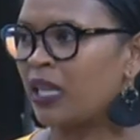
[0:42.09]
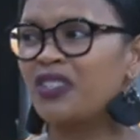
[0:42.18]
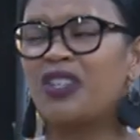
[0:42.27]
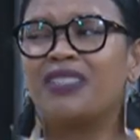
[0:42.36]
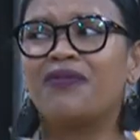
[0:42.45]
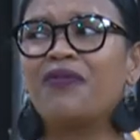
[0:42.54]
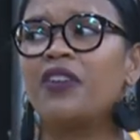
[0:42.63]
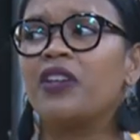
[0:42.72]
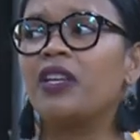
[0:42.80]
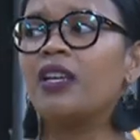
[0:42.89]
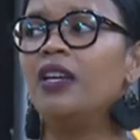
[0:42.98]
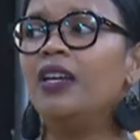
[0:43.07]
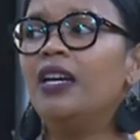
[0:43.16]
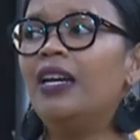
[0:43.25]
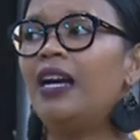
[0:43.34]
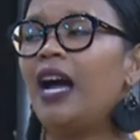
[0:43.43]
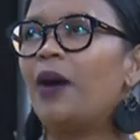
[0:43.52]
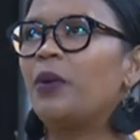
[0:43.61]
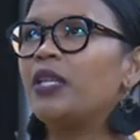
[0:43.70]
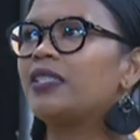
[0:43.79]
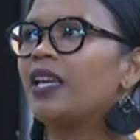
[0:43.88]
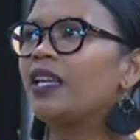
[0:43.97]
And it's not very, I
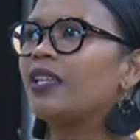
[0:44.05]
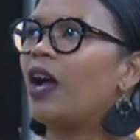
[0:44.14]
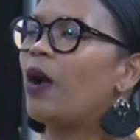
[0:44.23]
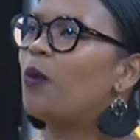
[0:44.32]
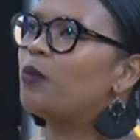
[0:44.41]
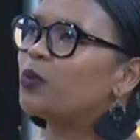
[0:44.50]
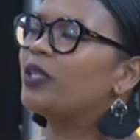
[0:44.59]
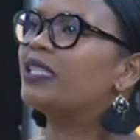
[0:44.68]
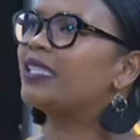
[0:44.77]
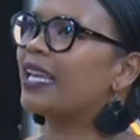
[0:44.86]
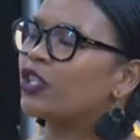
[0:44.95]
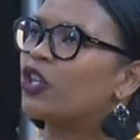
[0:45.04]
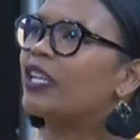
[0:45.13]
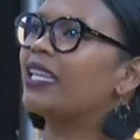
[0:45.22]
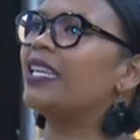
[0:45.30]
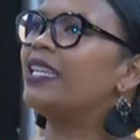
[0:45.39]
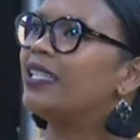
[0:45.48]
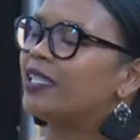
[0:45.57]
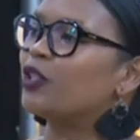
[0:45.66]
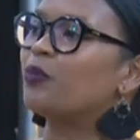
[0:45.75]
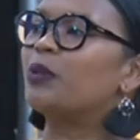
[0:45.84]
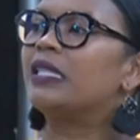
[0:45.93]
almost want to say it's not easy
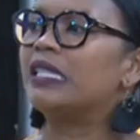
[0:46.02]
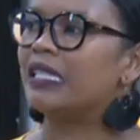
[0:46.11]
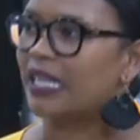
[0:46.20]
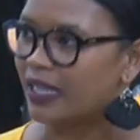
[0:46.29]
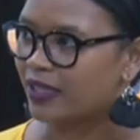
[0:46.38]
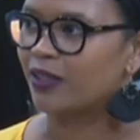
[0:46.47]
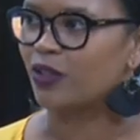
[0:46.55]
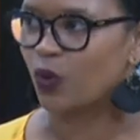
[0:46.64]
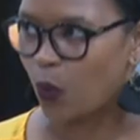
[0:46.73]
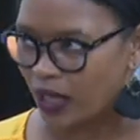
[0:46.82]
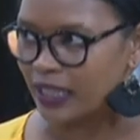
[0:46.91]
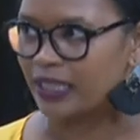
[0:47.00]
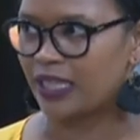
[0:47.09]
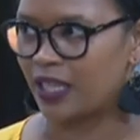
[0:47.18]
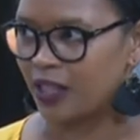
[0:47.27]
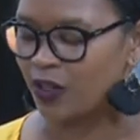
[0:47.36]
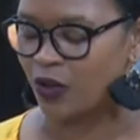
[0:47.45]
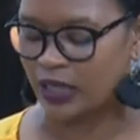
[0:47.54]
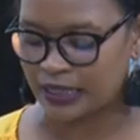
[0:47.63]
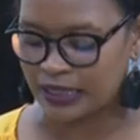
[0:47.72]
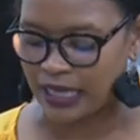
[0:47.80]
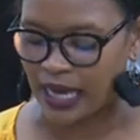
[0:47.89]
to possess this quality. You
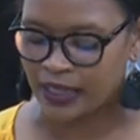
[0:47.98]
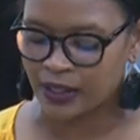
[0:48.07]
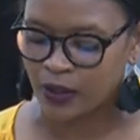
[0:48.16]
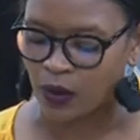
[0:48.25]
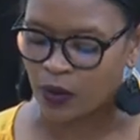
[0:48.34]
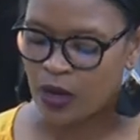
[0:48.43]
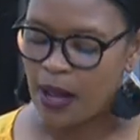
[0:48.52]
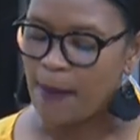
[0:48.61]
understand, you know?